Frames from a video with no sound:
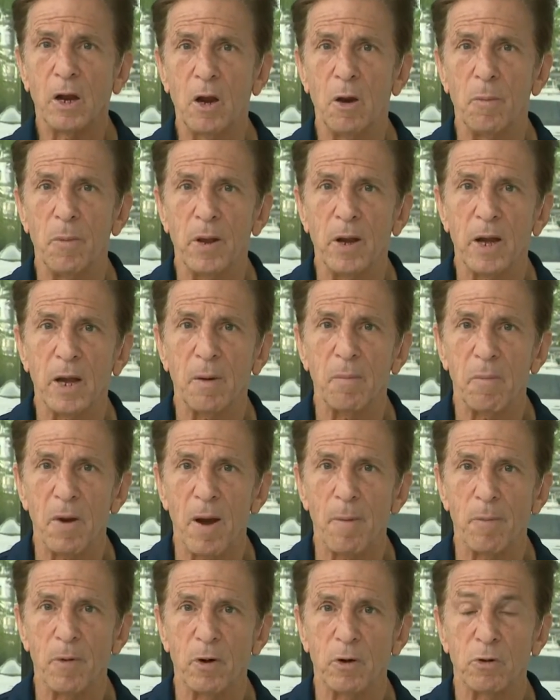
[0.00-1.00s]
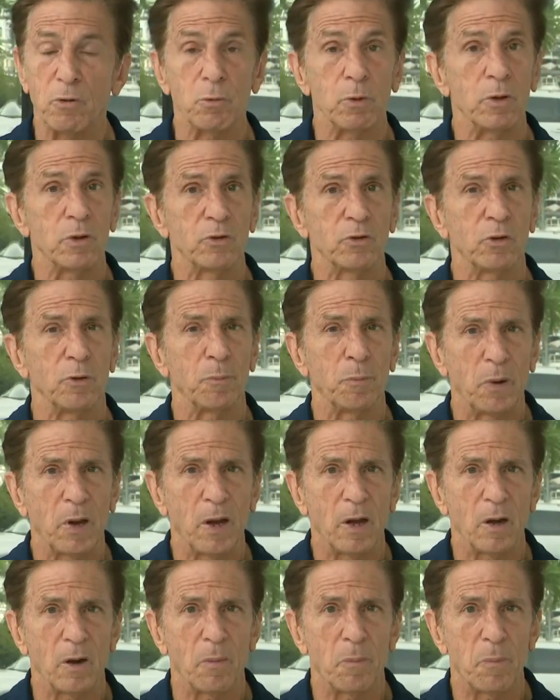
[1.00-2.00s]
committee members with
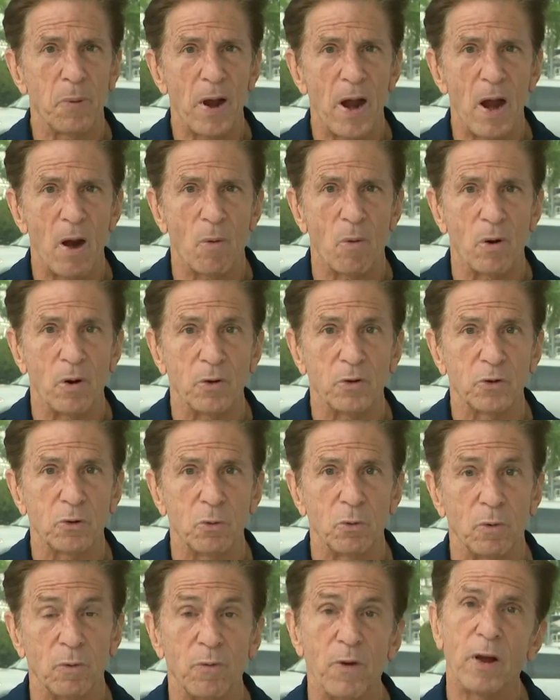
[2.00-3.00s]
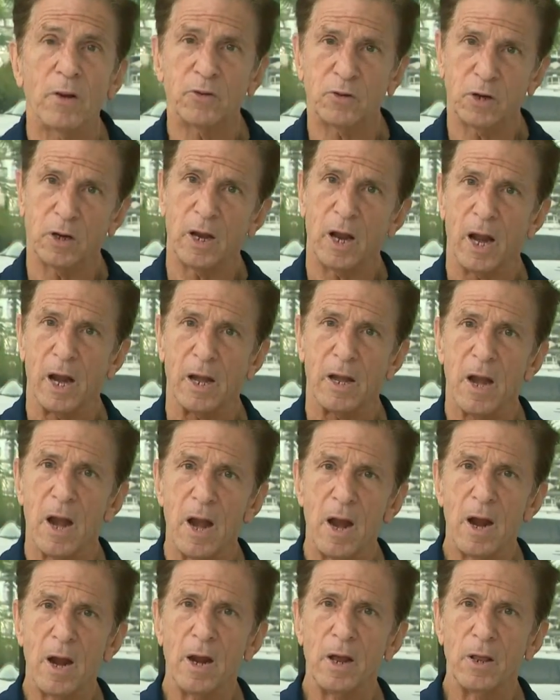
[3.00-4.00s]
subpoena powers to investigate
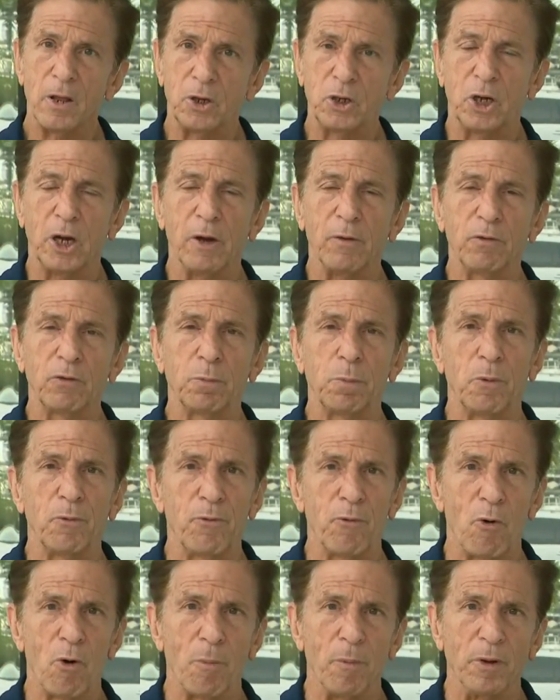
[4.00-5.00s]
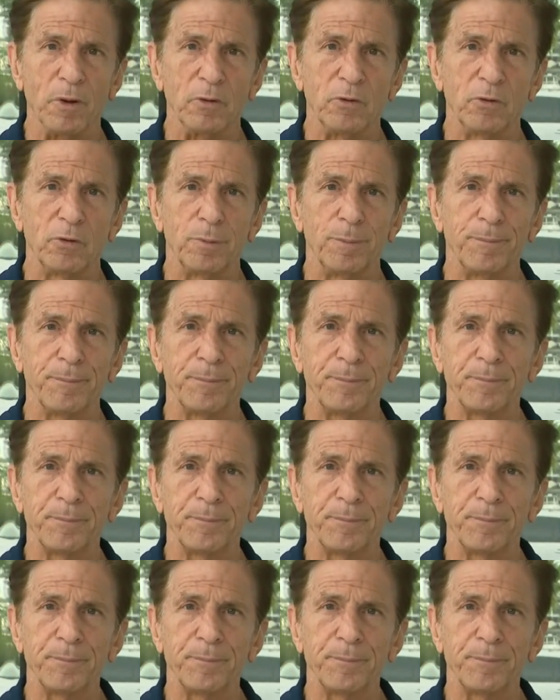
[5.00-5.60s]
the chief's performance.